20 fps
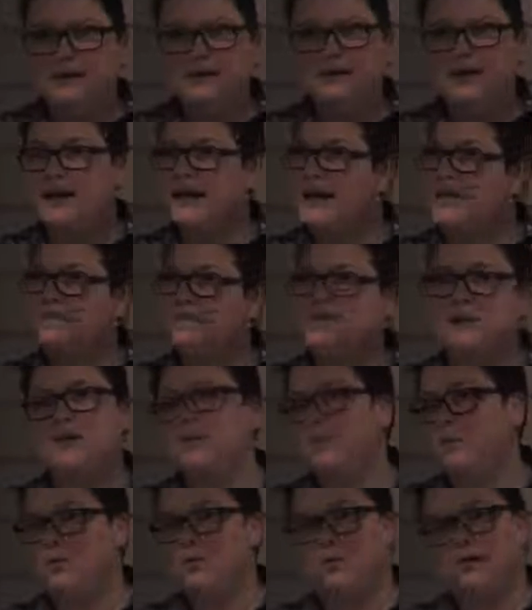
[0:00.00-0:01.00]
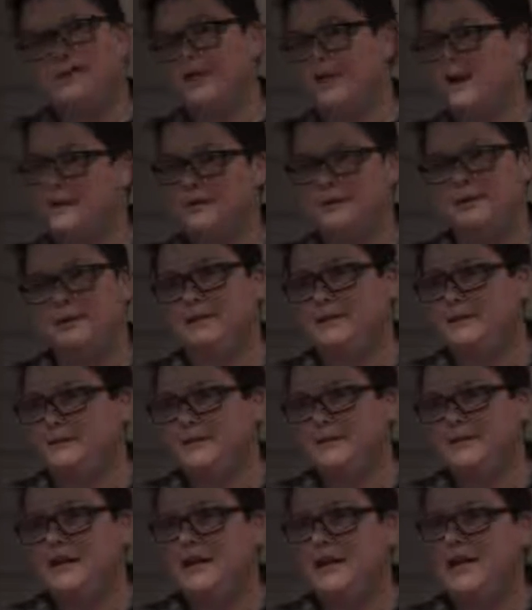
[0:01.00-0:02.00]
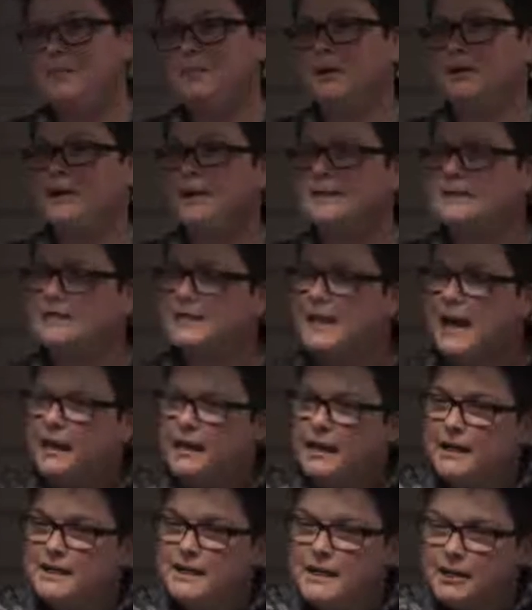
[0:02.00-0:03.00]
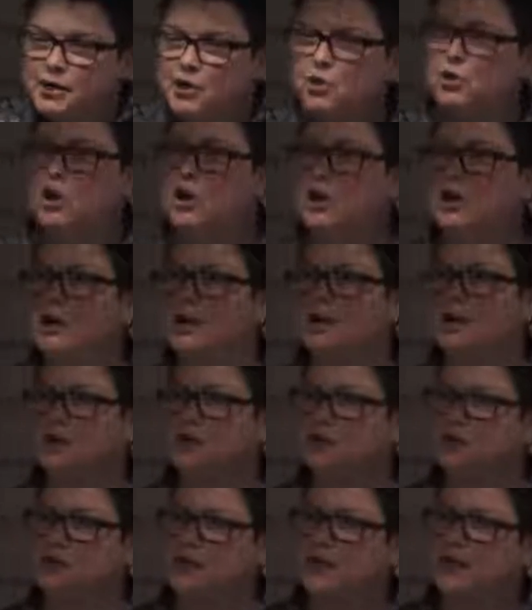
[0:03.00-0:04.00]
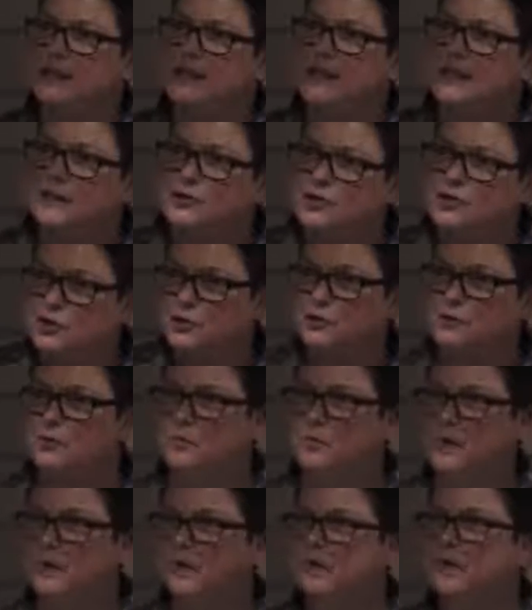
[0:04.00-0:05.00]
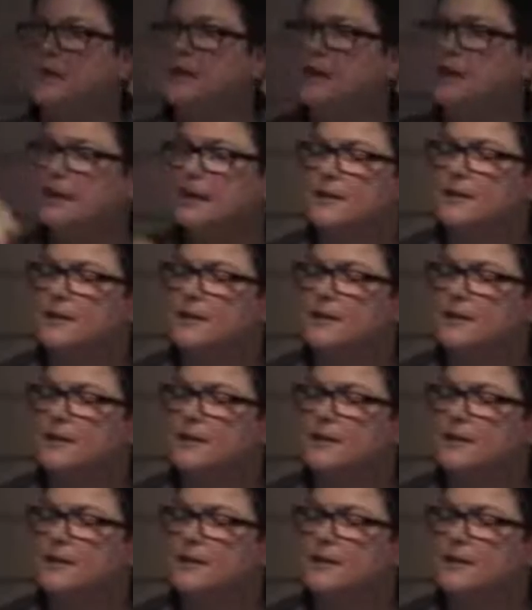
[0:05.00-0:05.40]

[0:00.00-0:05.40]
I have no employee documents. But it's that initial hook that they're trying to get you with. Mm-hmm.